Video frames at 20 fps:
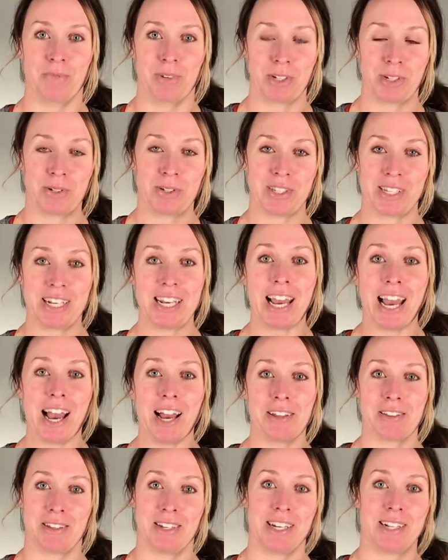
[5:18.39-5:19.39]
When you see
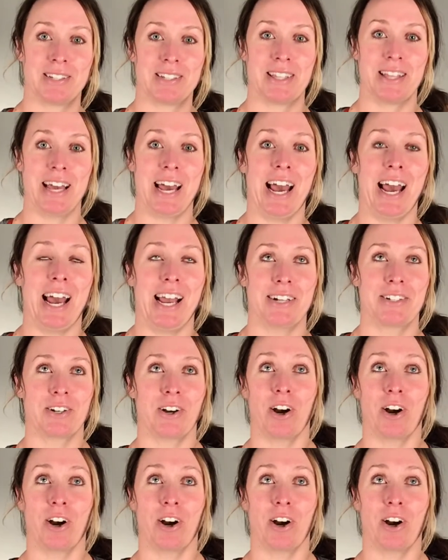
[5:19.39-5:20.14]
athletes that